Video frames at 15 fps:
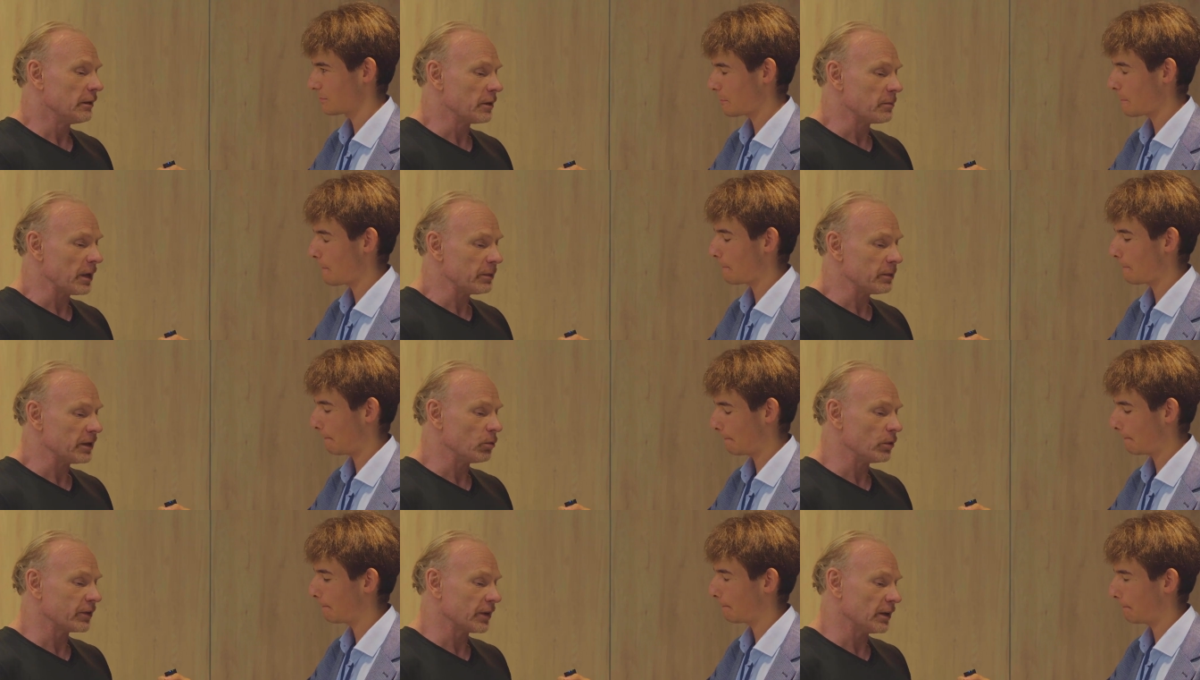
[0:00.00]
Speaker 1: I mean,
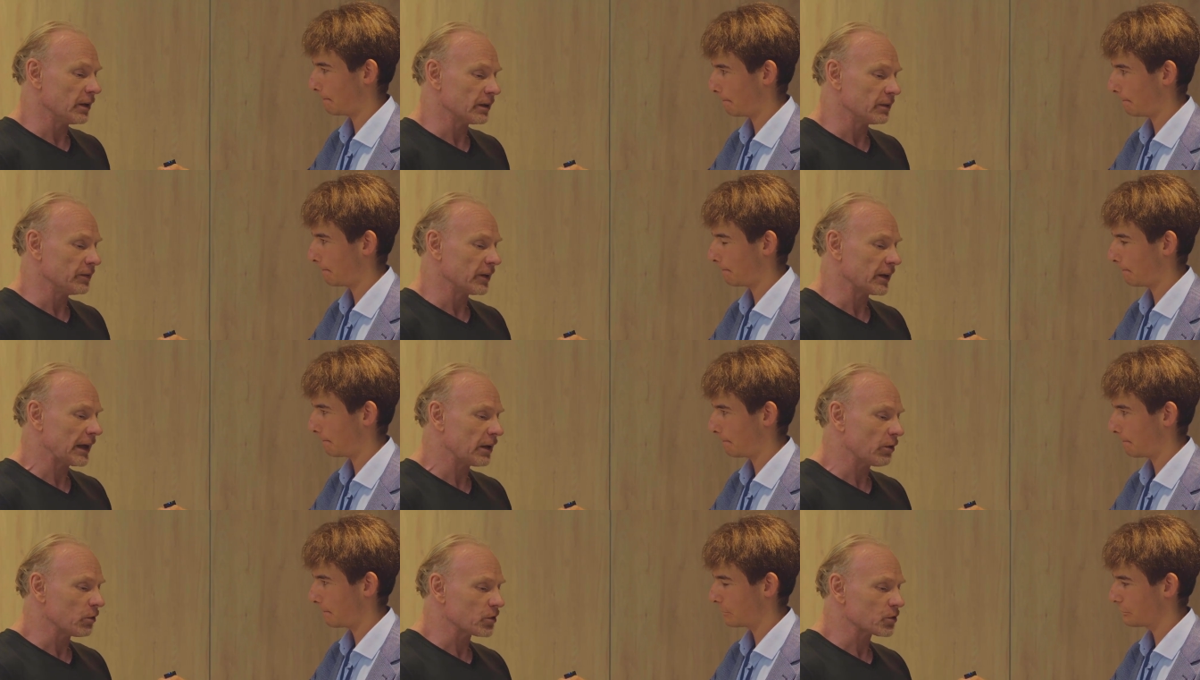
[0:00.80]
maybe with uh, you know,
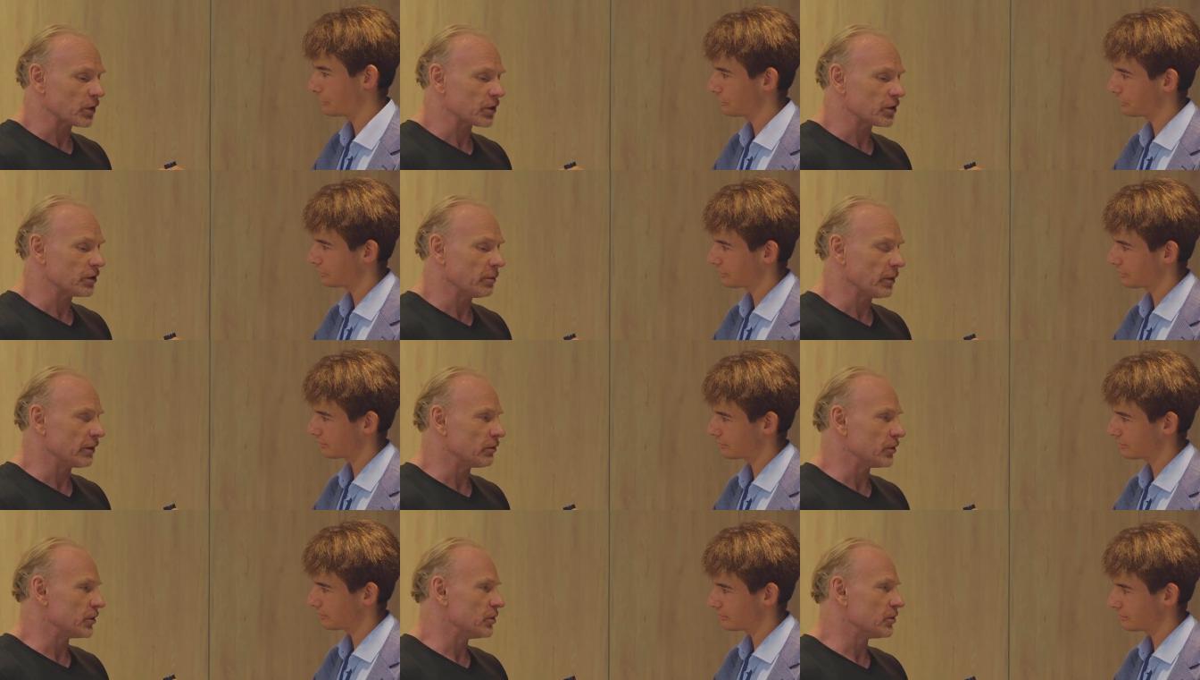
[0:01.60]
calorie restriction, you
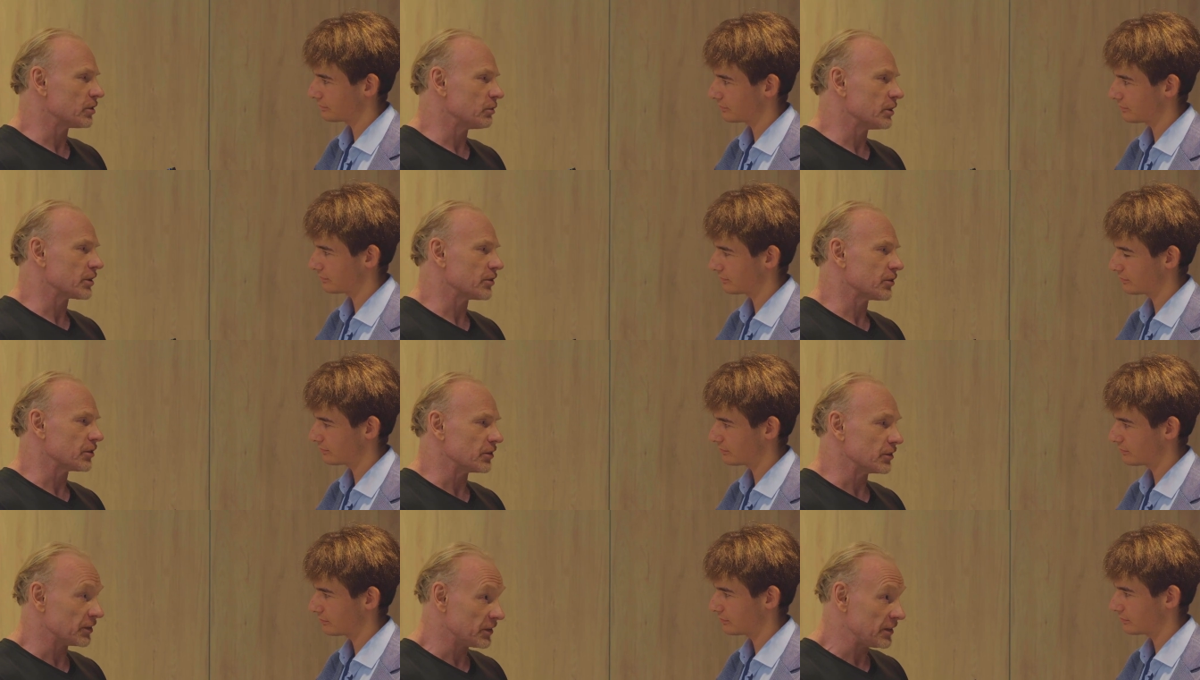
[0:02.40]
might reduce the risk of
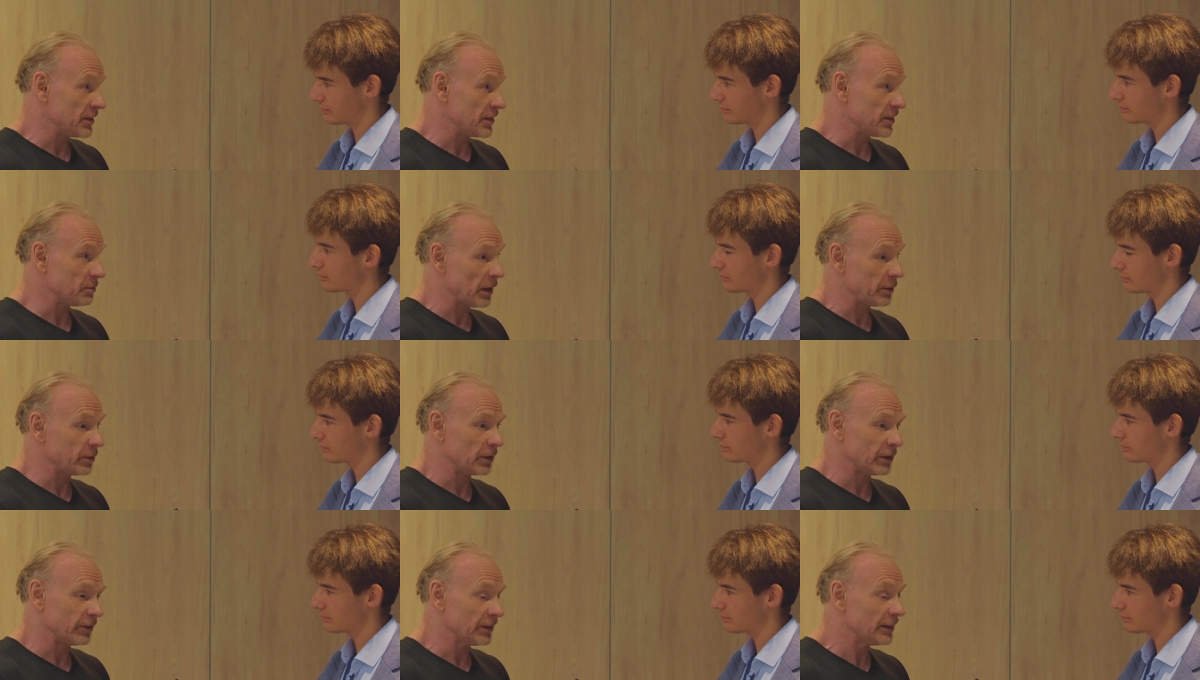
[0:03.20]
certain diseases.
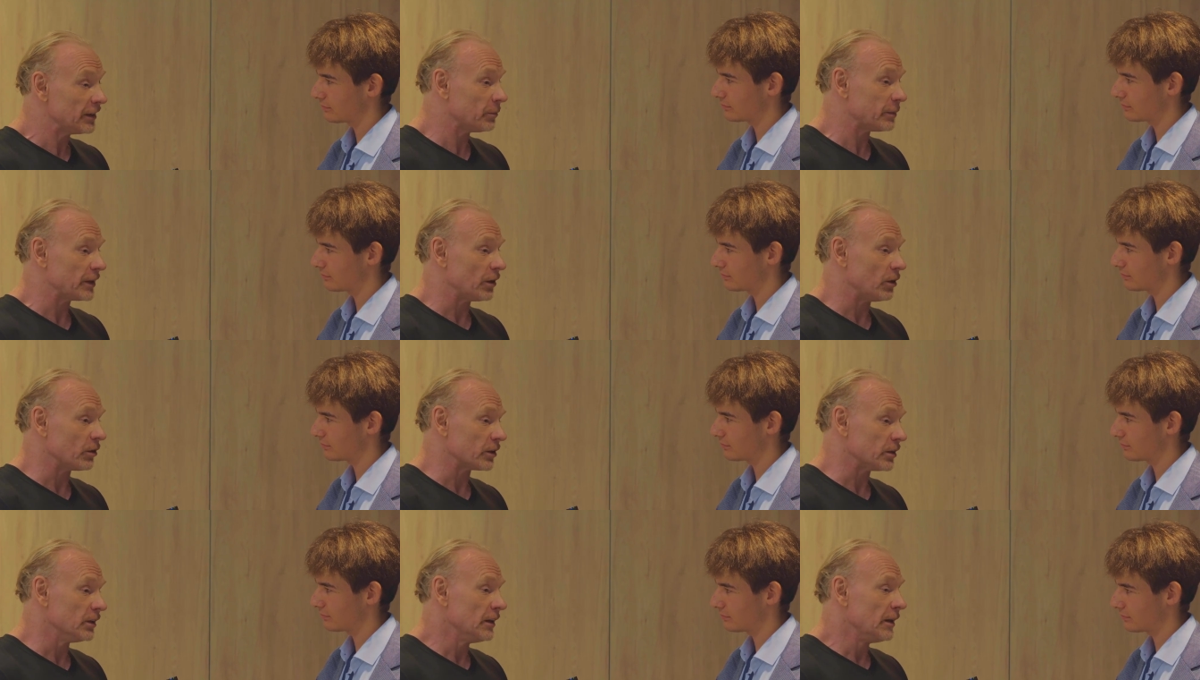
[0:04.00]
Maybe you live a little bit
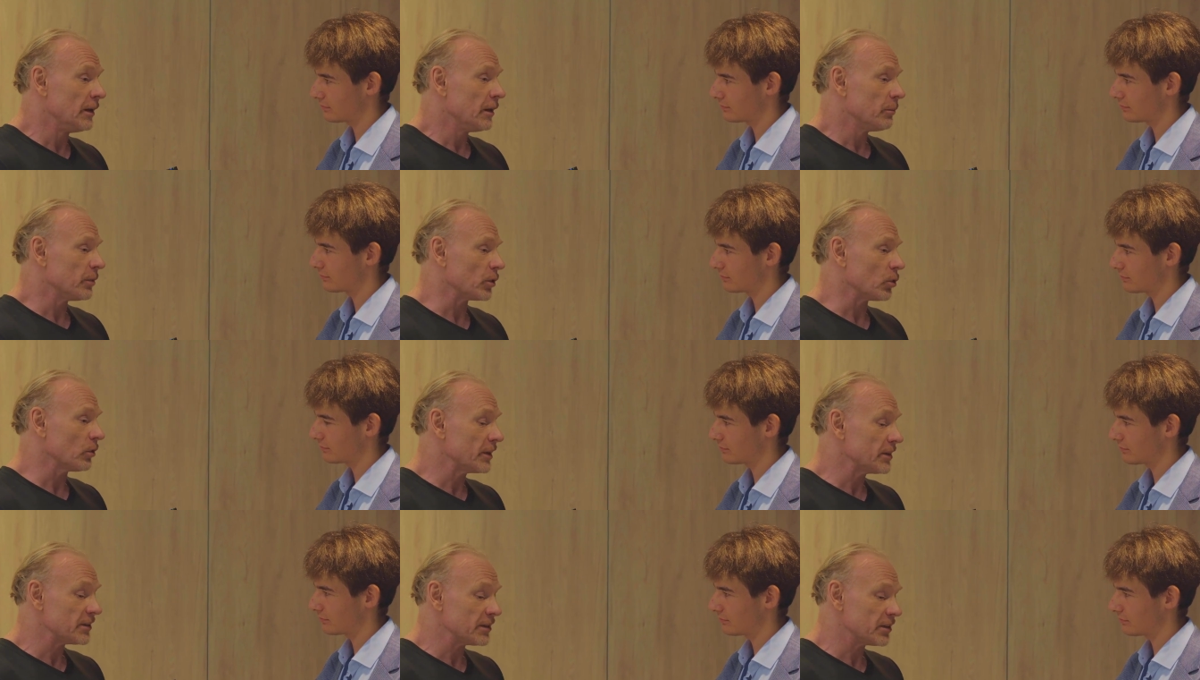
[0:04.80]
longer. But
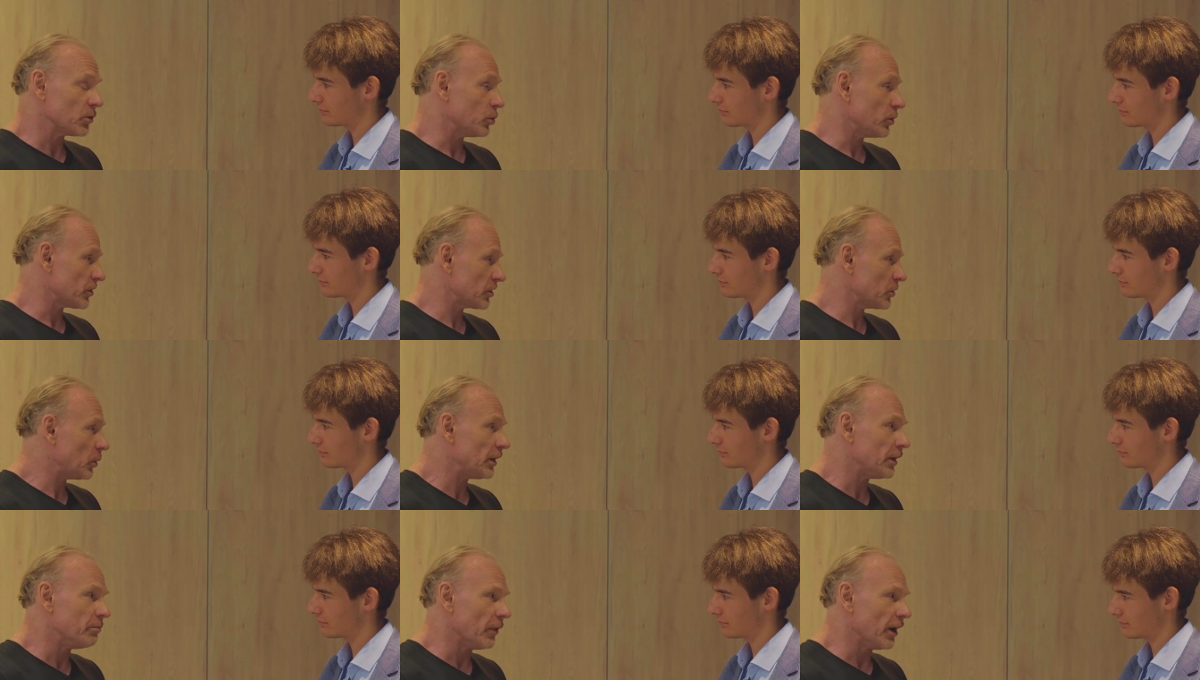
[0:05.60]
all these things that work so
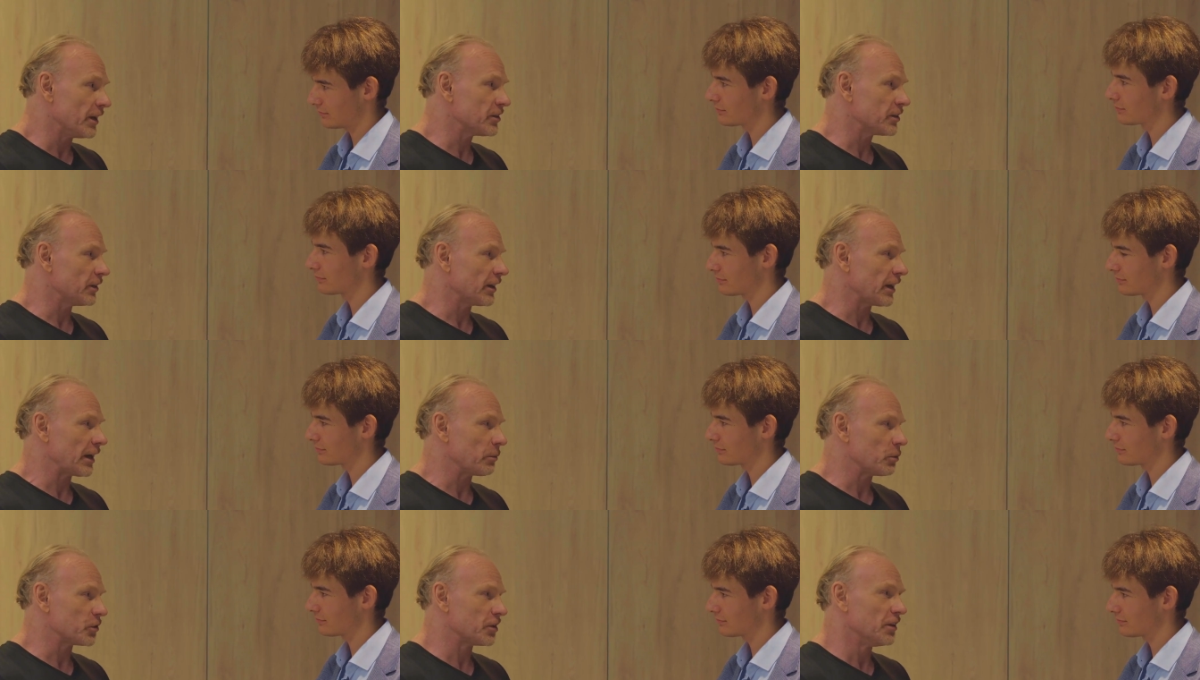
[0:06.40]
well in mice and other
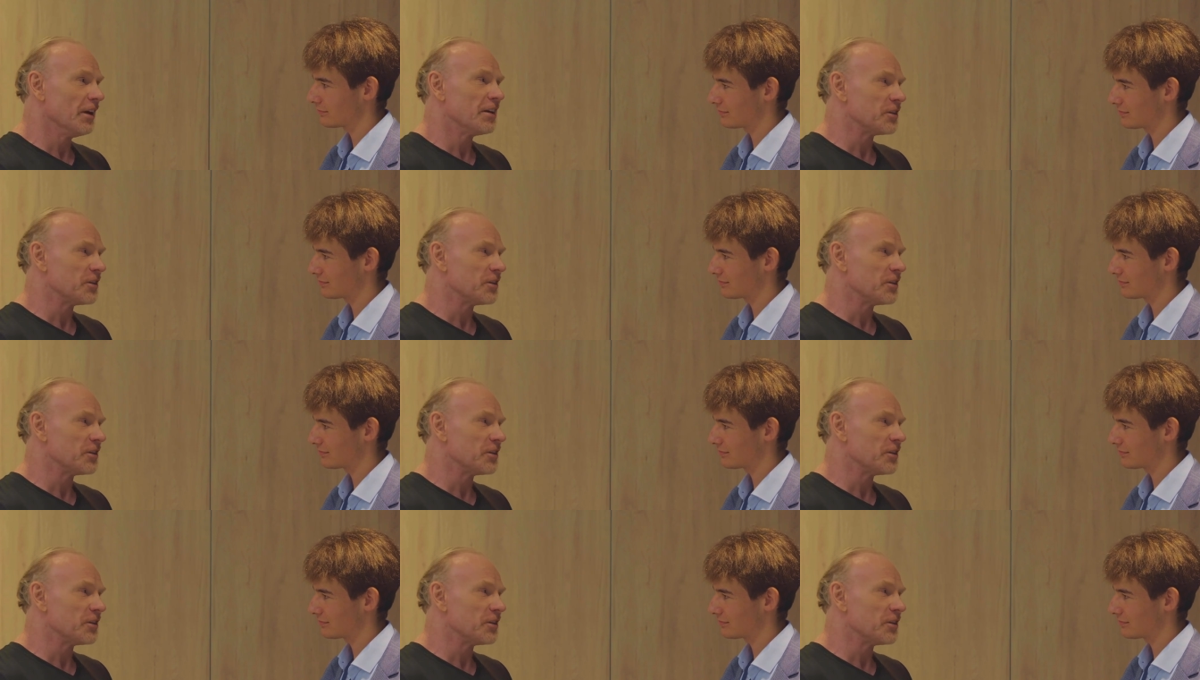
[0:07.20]
animals